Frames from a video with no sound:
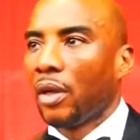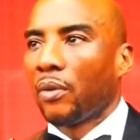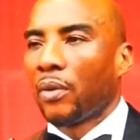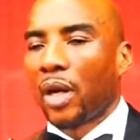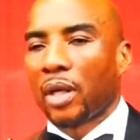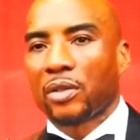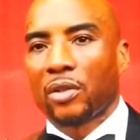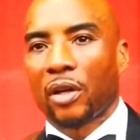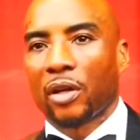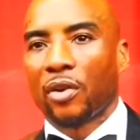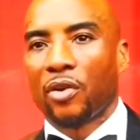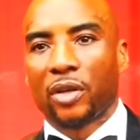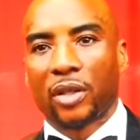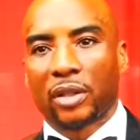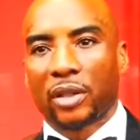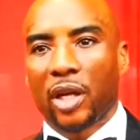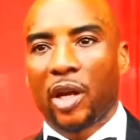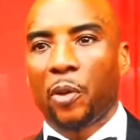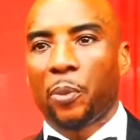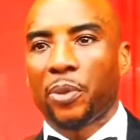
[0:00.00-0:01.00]
When I started going
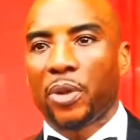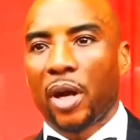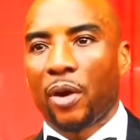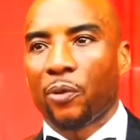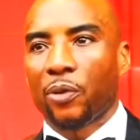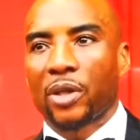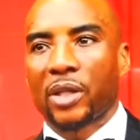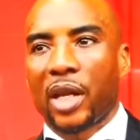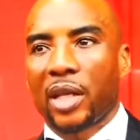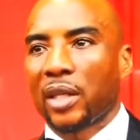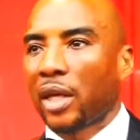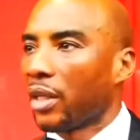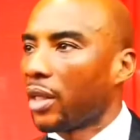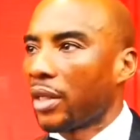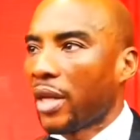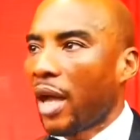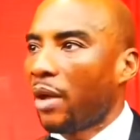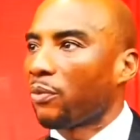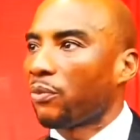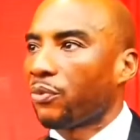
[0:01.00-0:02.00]
to therapy, I realized I
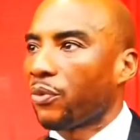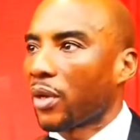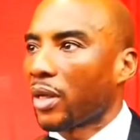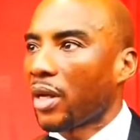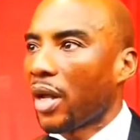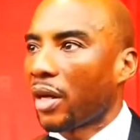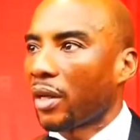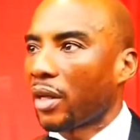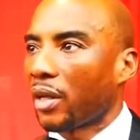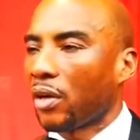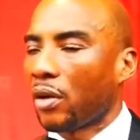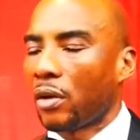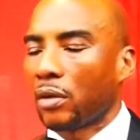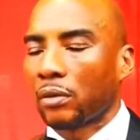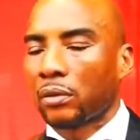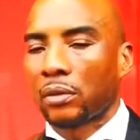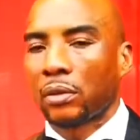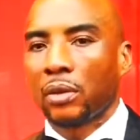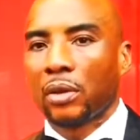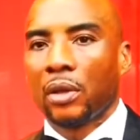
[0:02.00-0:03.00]
didn't have them figured out at all.
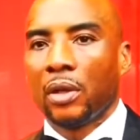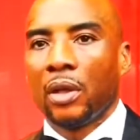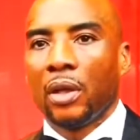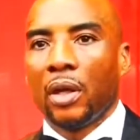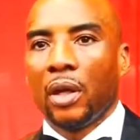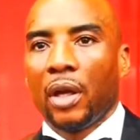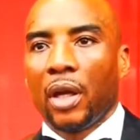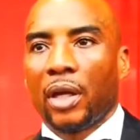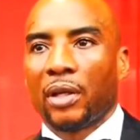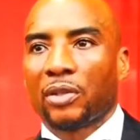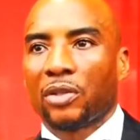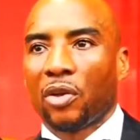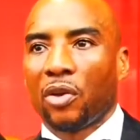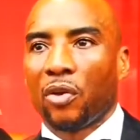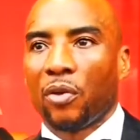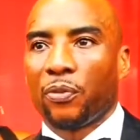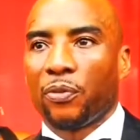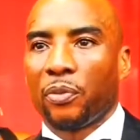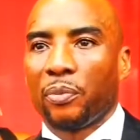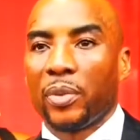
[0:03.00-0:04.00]
And
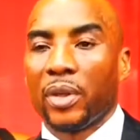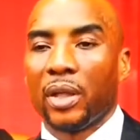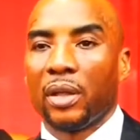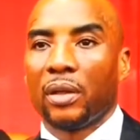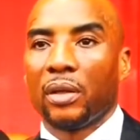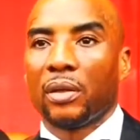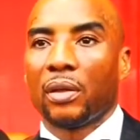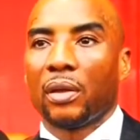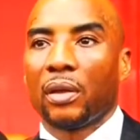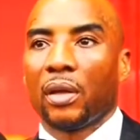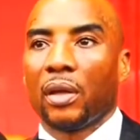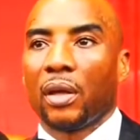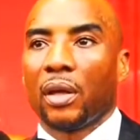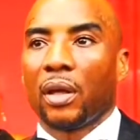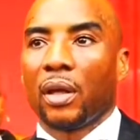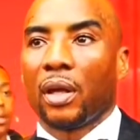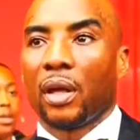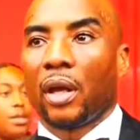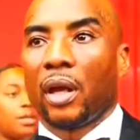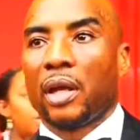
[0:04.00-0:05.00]
so for me,
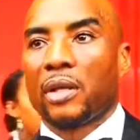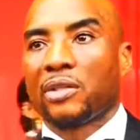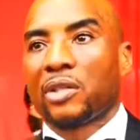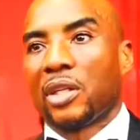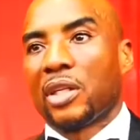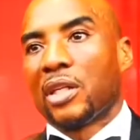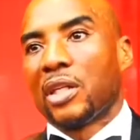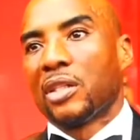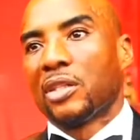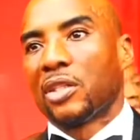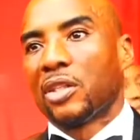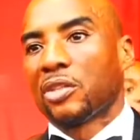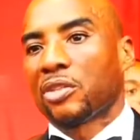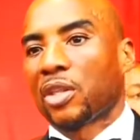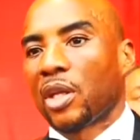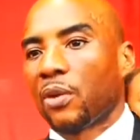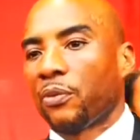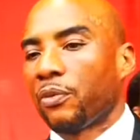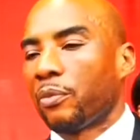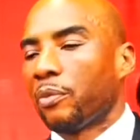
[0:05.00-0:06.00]
it's the easiest thing